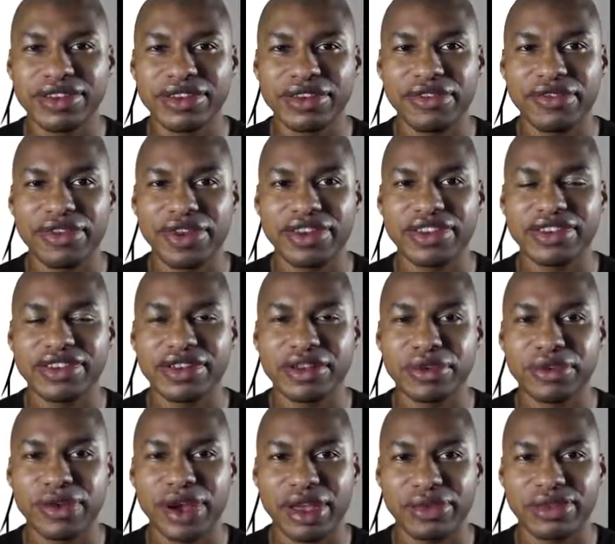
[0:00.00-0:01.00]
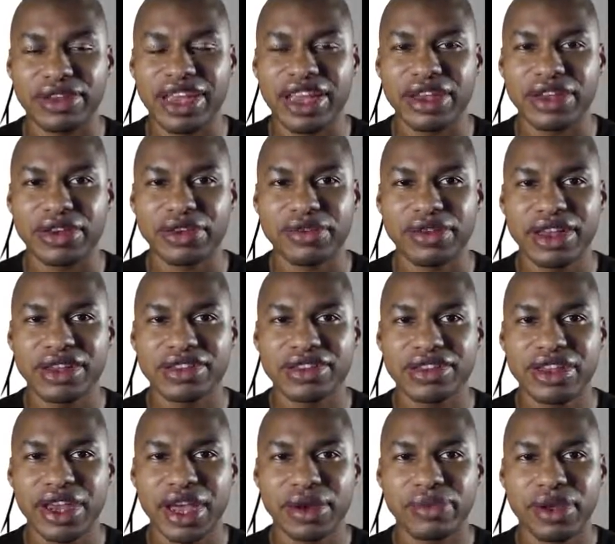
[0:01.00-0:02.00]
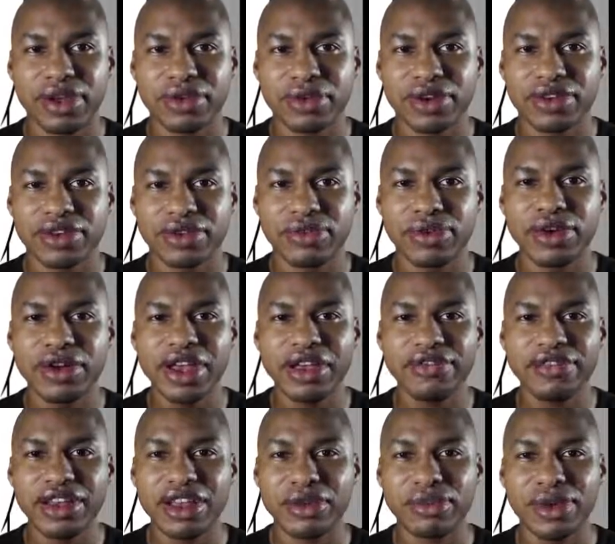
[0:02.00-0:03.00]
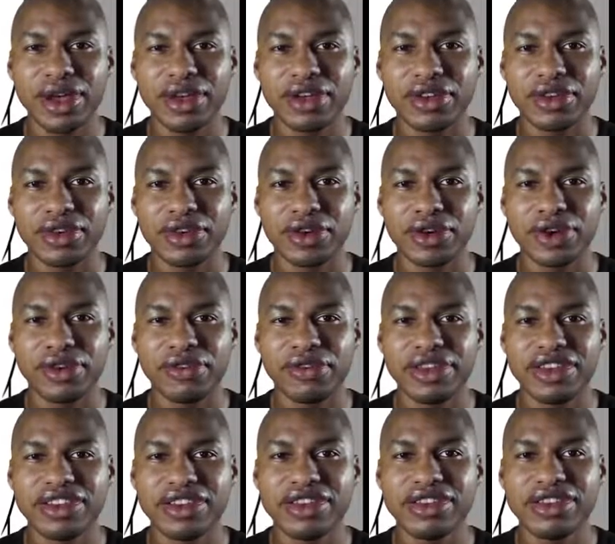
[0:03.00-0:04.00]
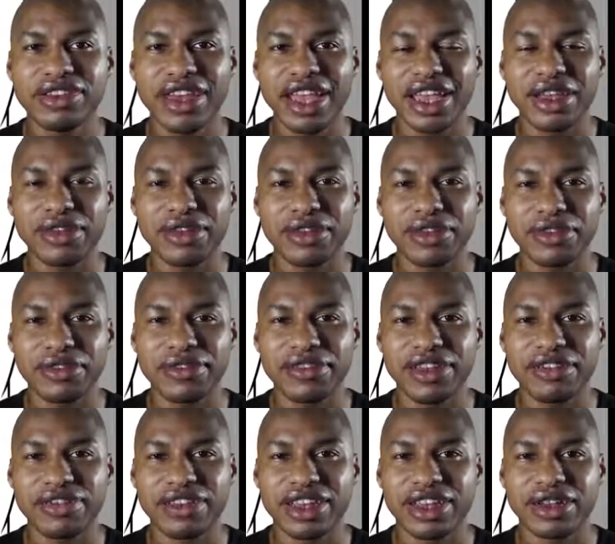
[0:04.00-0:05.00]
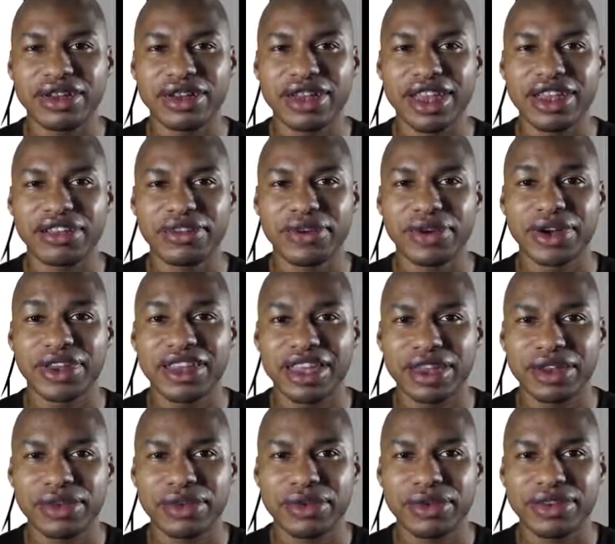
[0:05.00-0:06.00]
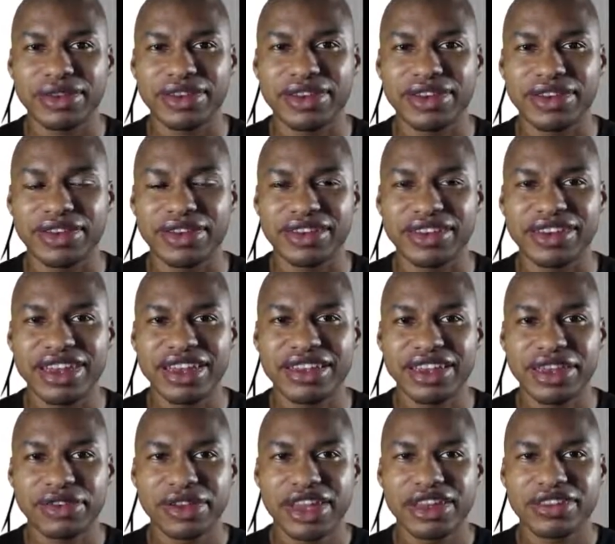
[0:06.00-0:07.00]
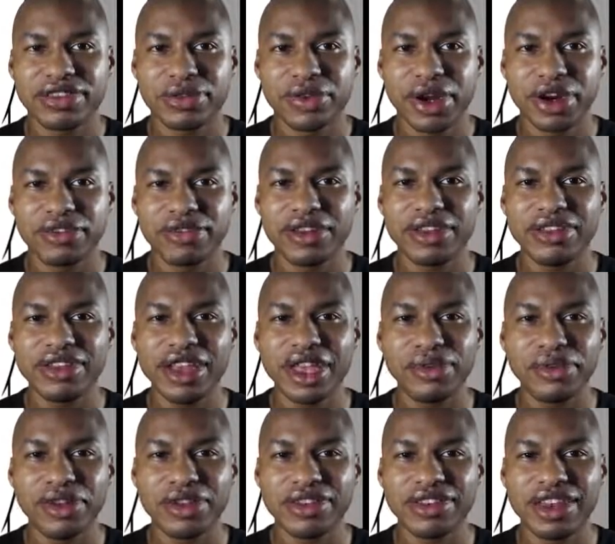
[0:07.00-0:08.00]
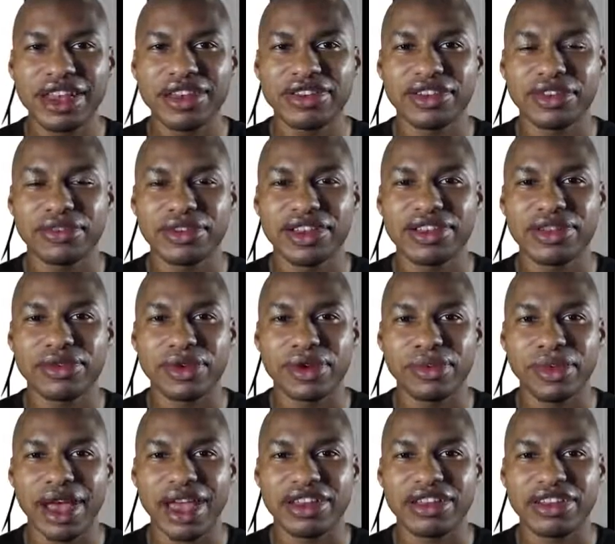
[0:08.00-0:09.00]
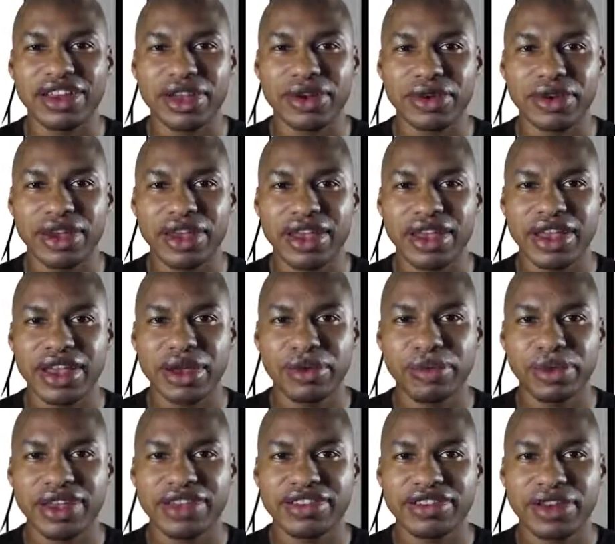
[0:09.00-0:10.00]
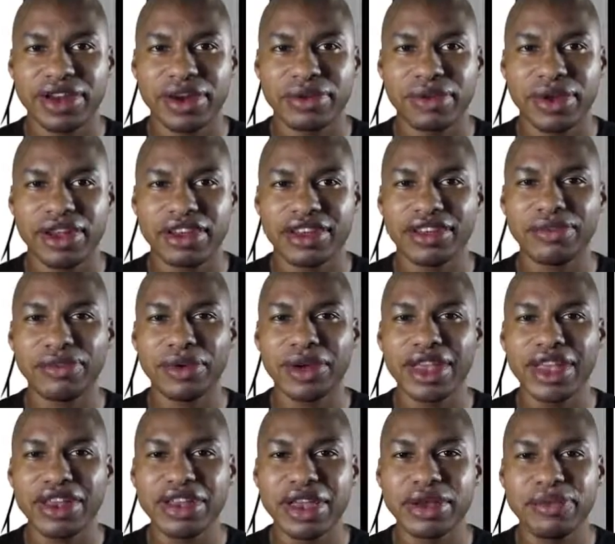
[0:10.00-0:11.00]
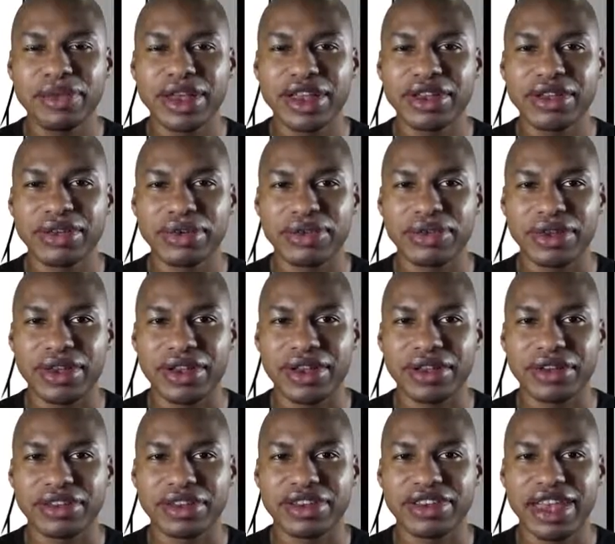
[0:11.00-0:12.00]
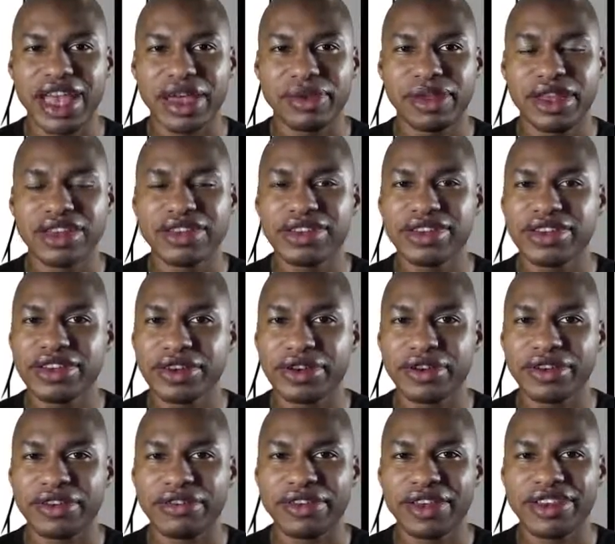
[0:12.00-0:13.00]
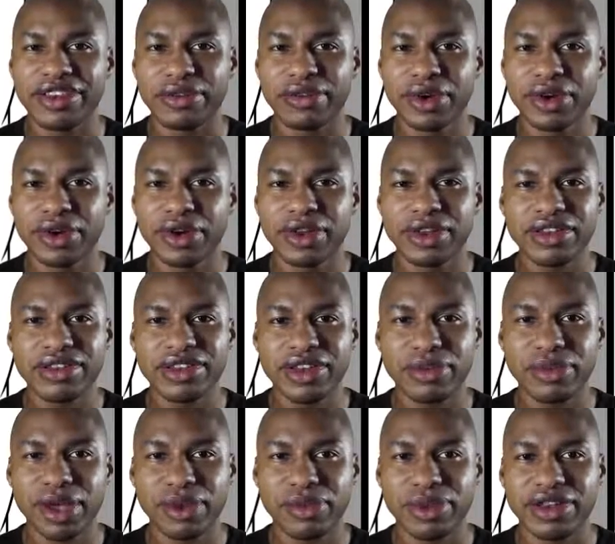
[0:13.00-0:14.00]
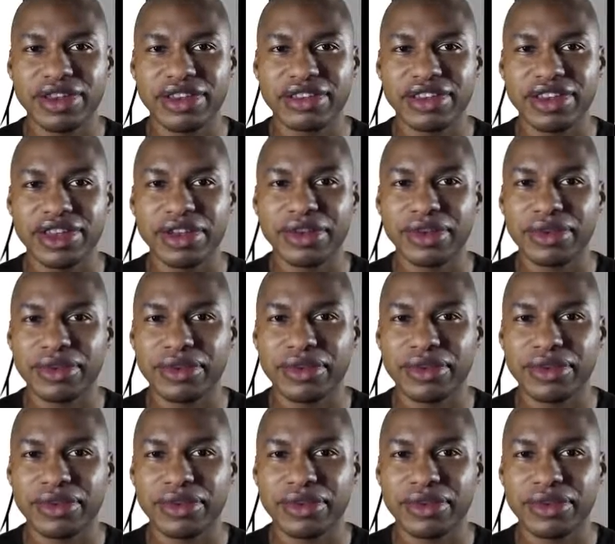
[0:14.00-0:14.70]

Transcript: First, we obtain the least common multiple of the numerical coefficients 10, 15, and 20. Since at least one of those numbers is divisible by 2, we start with this prime number. The 10 is still divisible, so we put the 2.